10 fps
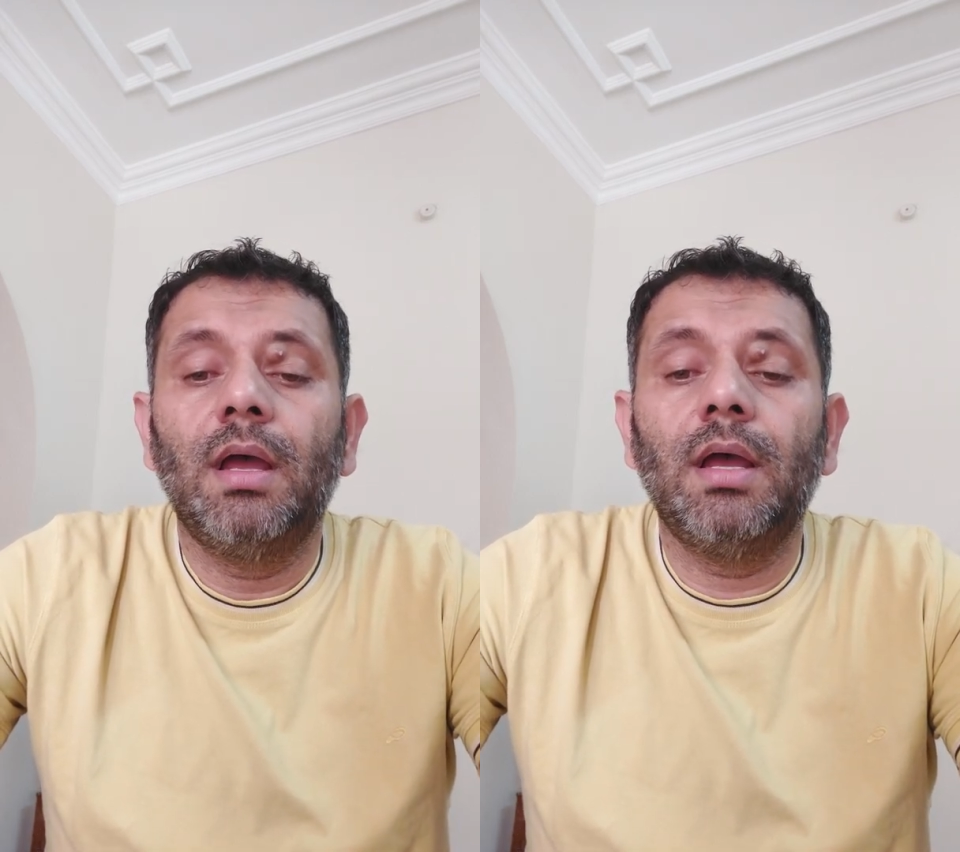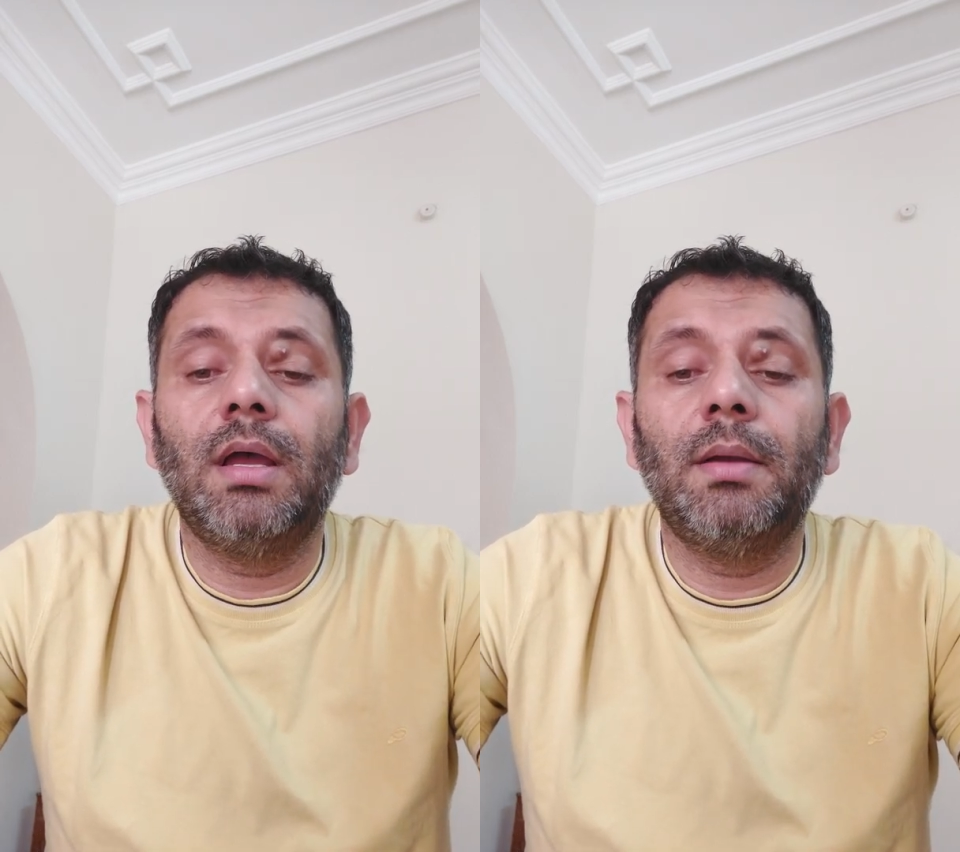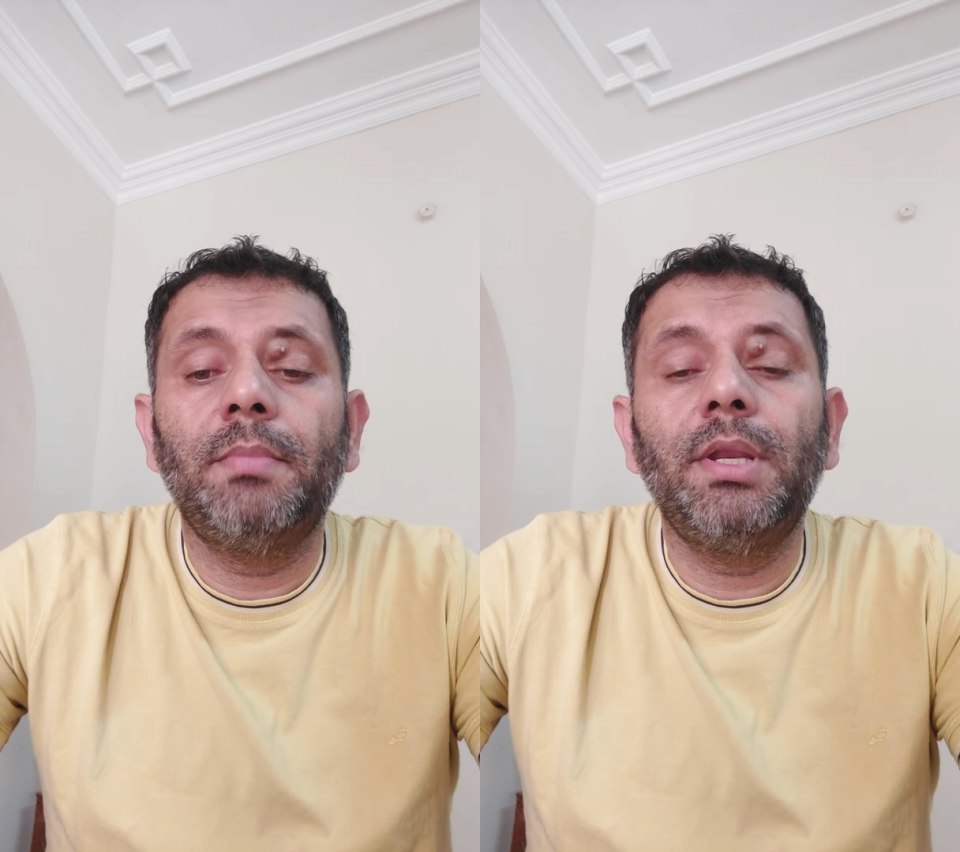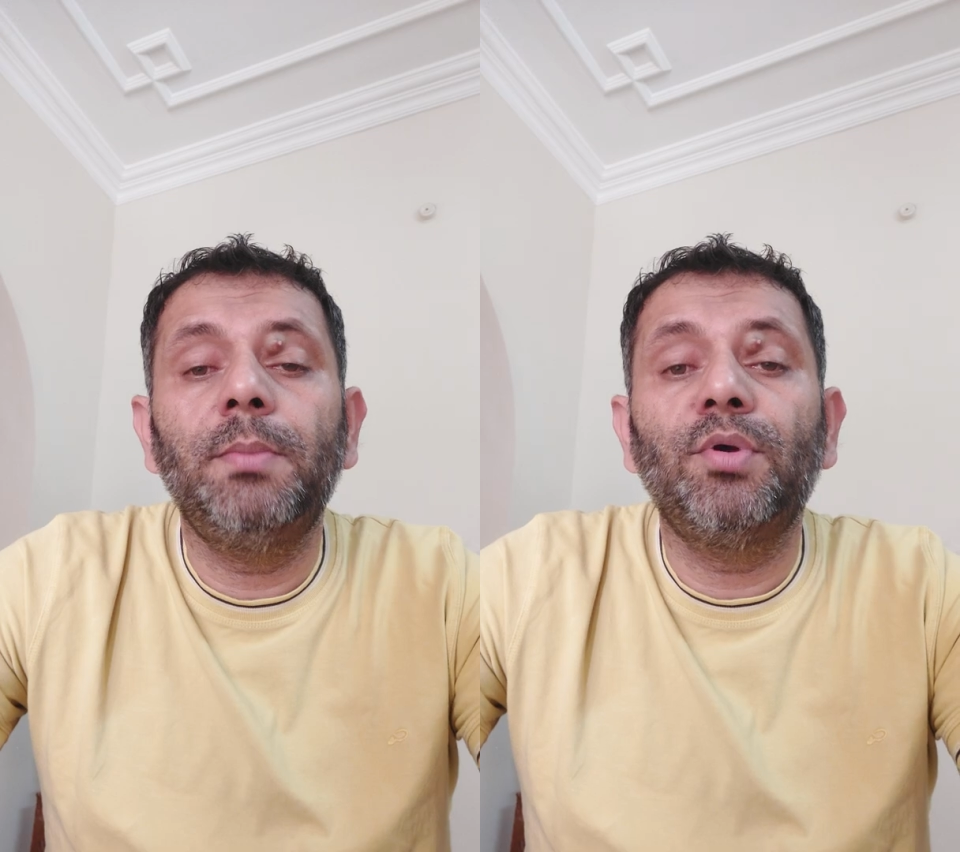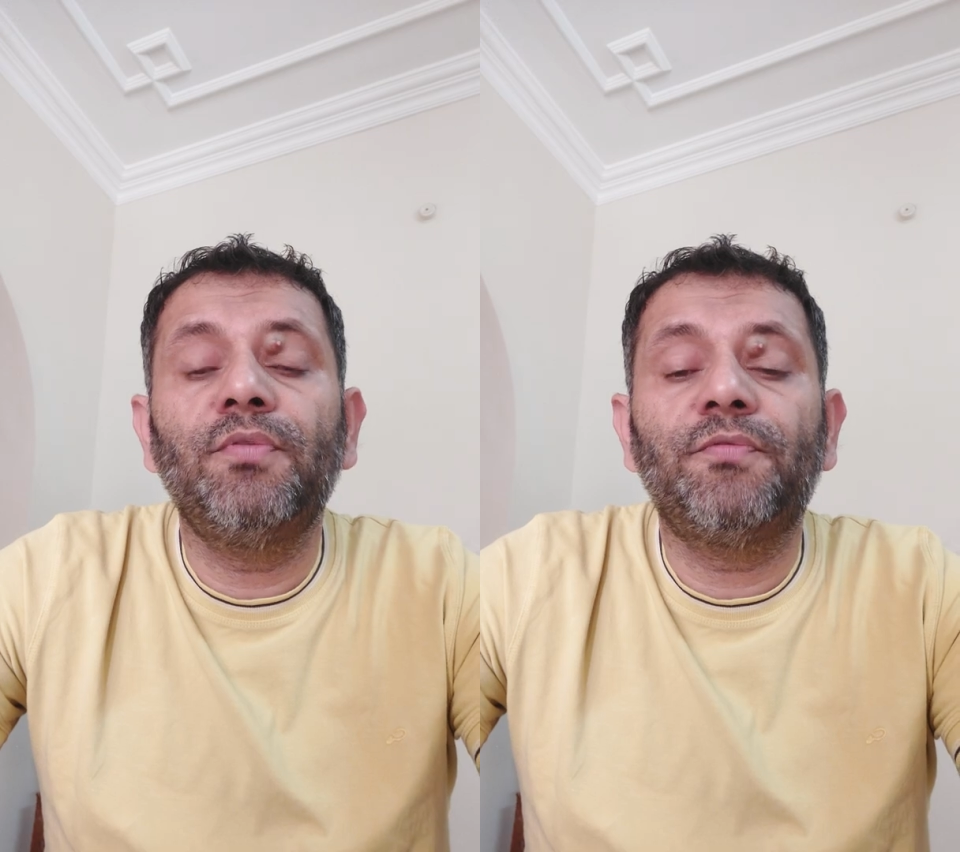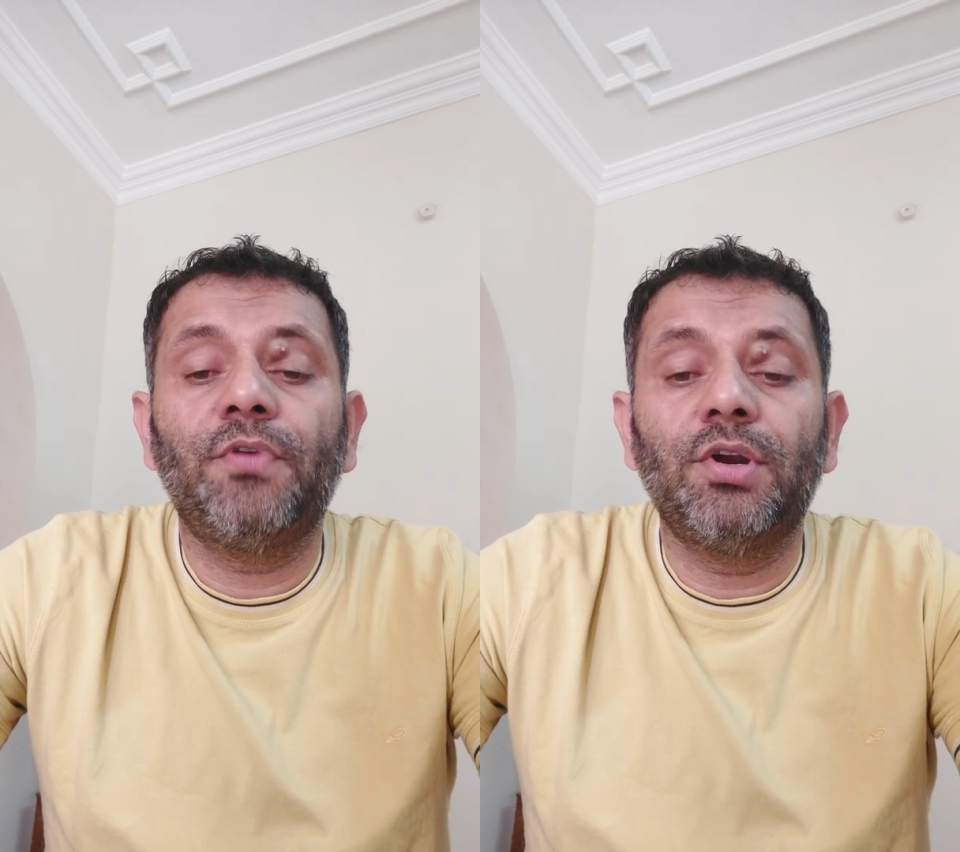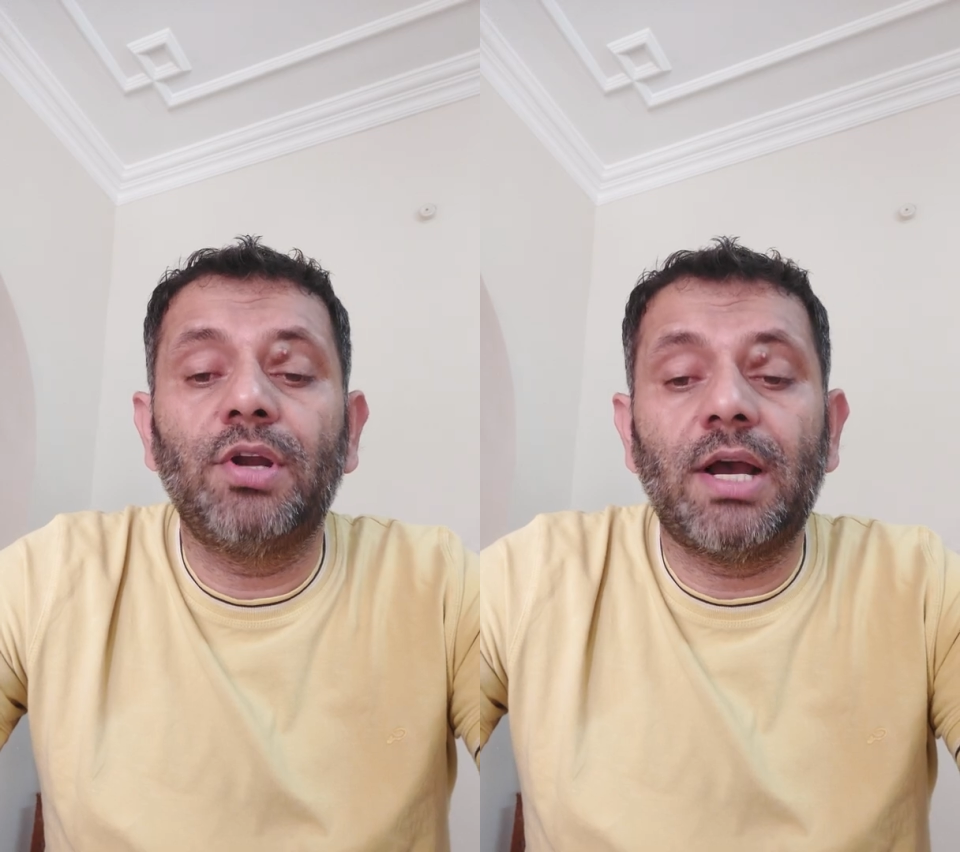Minimal fluid